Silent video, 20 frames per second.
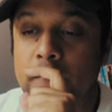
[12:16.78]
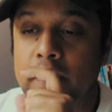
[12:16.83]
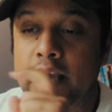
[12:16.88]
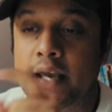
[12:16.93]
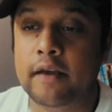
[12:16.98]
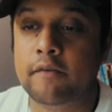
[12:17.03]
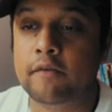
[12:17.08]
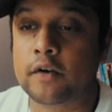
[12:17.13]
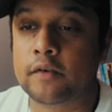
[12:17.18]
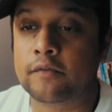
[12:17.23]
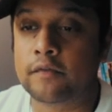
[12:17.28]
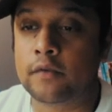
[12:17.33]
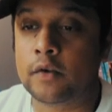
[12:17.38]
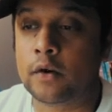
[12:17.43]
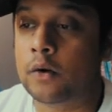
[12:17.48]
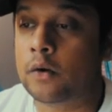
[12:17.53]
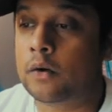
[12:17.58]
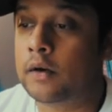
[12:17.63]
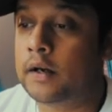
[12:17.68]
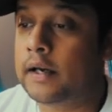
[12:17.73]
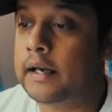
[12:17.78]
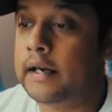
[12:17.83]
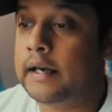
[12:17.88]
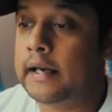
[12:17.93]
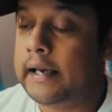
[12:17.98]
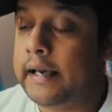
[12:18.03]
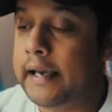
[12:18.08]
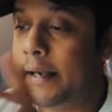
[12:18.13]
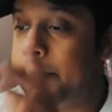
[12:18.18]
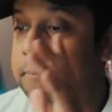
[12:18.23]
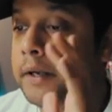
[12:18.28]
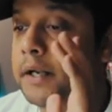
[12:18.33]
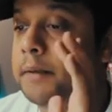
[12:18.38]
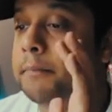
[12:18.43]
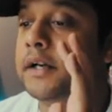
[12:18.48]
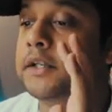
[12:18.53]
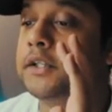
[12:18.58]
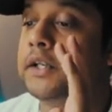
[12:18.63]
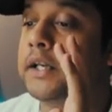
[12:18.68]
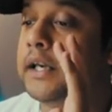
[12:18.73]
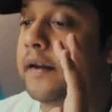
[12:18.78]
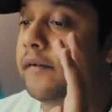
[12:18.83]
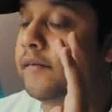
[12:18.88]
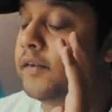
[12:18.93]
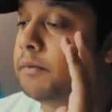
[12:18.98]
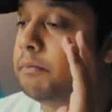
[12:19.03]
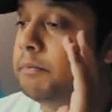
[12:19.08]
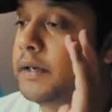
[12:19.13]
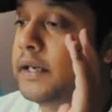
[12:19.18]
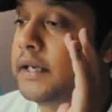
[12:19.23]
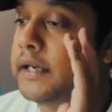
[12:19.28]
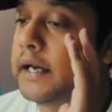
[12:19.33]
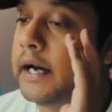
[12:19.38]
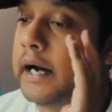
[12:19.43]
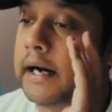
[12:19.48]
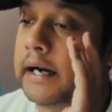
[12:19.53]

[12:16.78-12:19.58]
behavior flow. It pretty much gives me